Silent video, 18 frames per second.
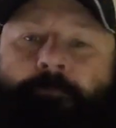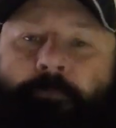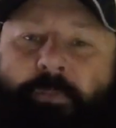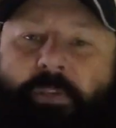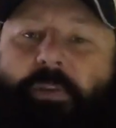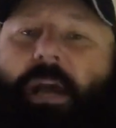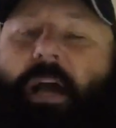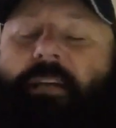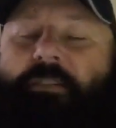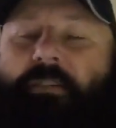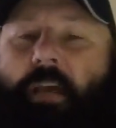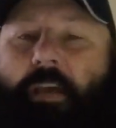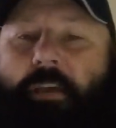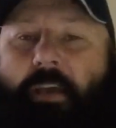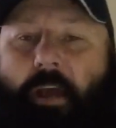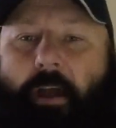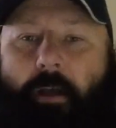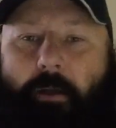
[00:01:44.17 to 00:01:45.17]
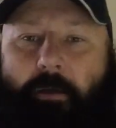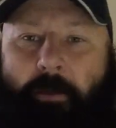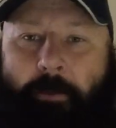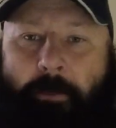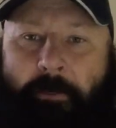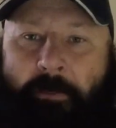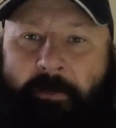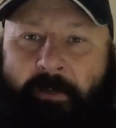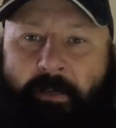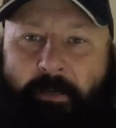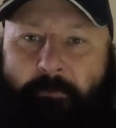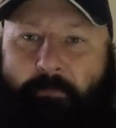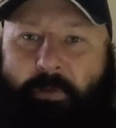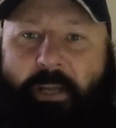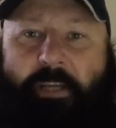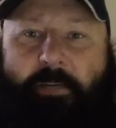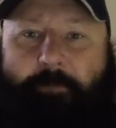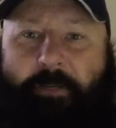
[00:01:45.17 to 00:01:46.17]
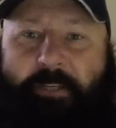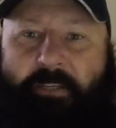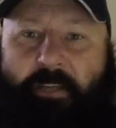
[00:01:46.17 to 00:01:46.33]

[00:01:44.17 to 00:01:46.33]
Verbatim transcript: You guys take care. Please be